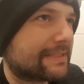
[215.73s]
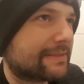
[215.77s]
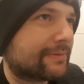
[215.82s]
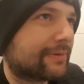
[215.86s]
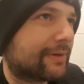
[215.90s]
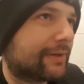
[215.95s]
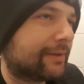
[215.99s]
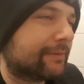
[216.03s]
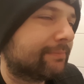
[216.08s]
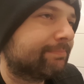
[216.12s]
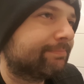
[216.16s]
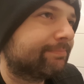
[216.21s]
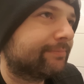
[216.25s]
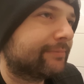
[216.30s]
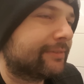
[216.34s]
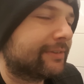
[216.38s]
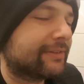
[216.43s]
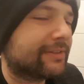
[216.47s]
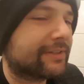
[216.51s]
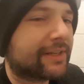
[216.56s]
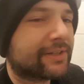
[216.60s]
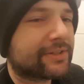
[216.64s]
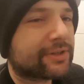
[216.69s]
well,
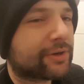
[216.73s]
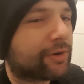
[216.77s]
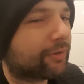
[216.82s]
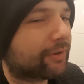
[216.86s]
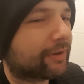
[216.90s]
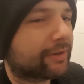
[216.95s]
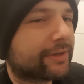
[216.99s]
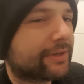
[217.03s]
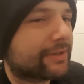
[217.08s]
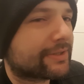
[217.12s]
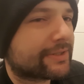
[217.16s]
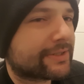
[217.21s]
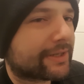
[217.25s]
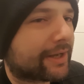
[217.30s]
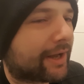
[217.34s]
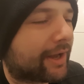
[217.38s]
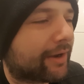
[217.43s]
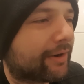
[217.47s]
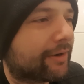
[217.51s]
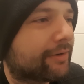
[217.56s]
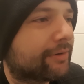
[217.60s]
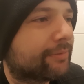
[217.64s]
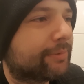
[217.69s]
let's call it
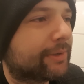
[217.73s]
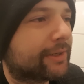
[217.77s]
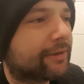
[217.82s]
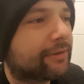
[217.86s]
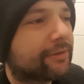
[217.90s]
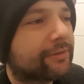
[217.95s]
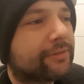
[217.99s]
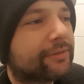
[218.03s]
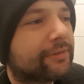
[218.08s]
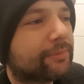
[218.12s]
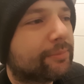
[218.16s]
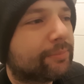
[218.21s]
desired, because,